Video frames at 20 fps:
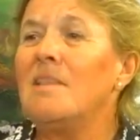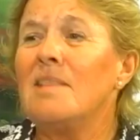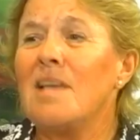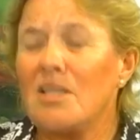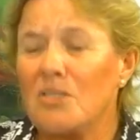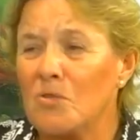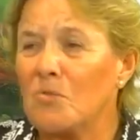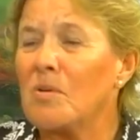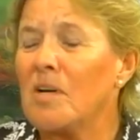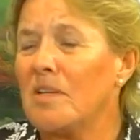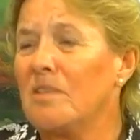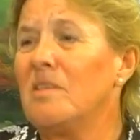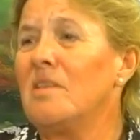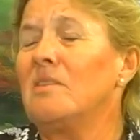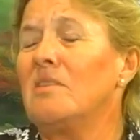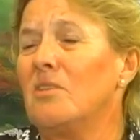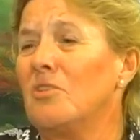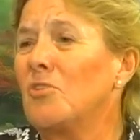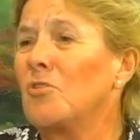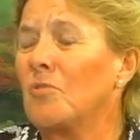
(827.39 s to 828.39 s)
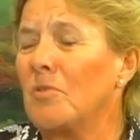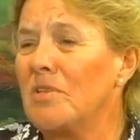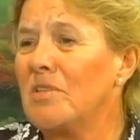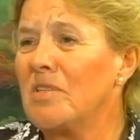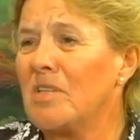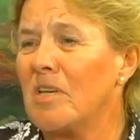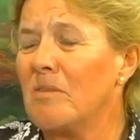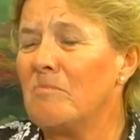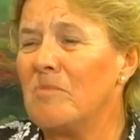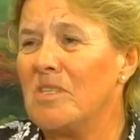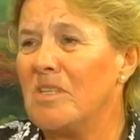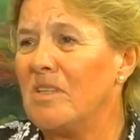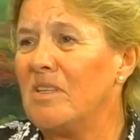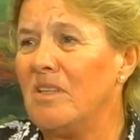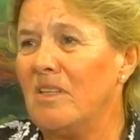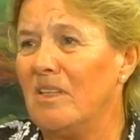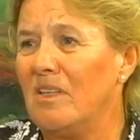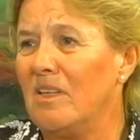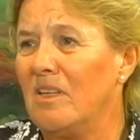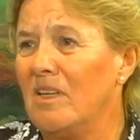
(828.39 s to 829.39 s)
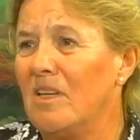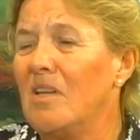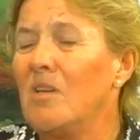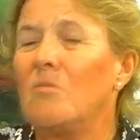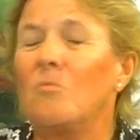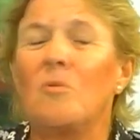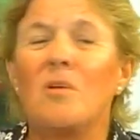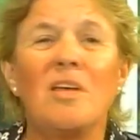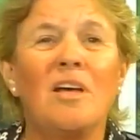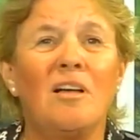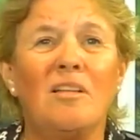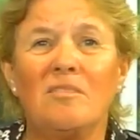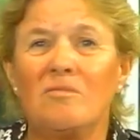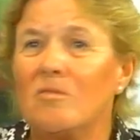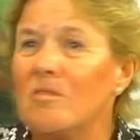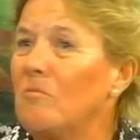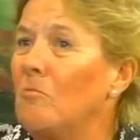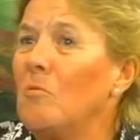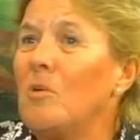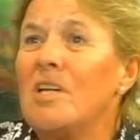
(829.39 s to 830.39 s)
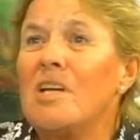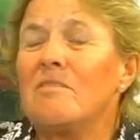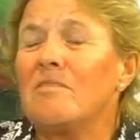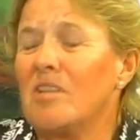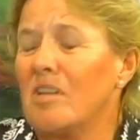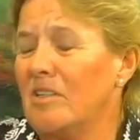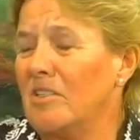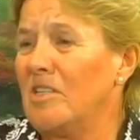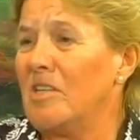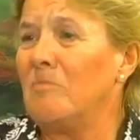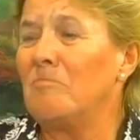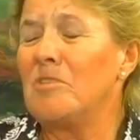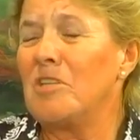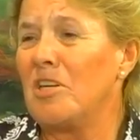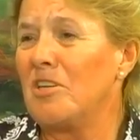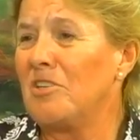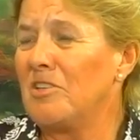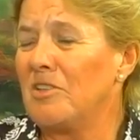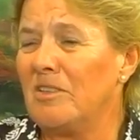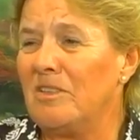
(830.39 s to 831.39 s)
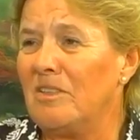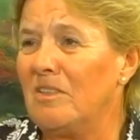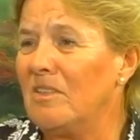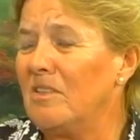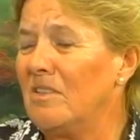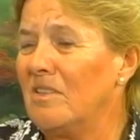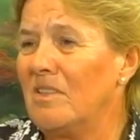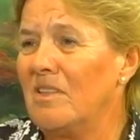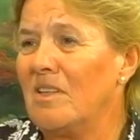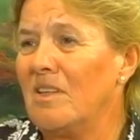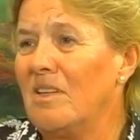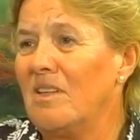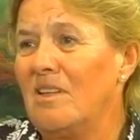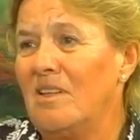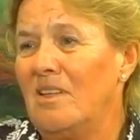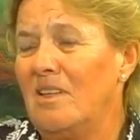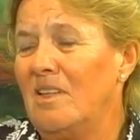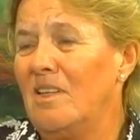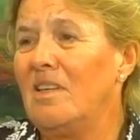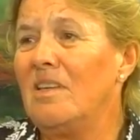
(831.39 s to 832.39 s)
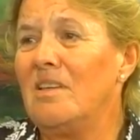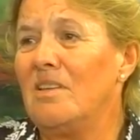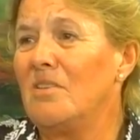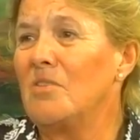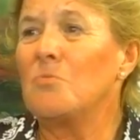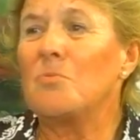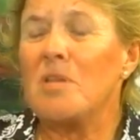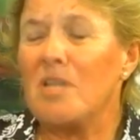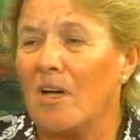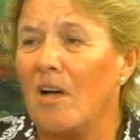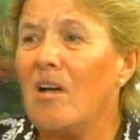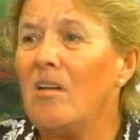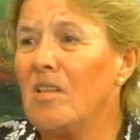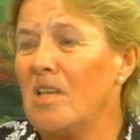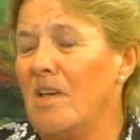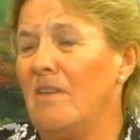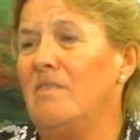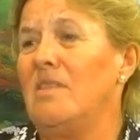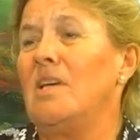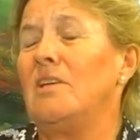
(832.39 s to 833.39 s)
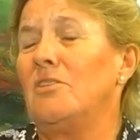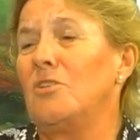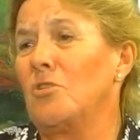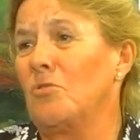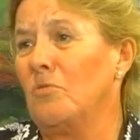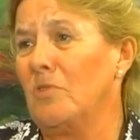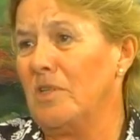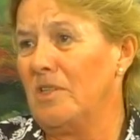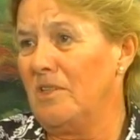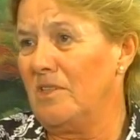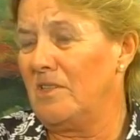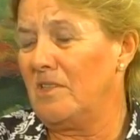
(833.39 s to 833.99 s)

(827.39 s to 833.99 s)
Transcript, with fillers: that's where I think the choice comes in we all, whatever our temptation is, we all have that choice.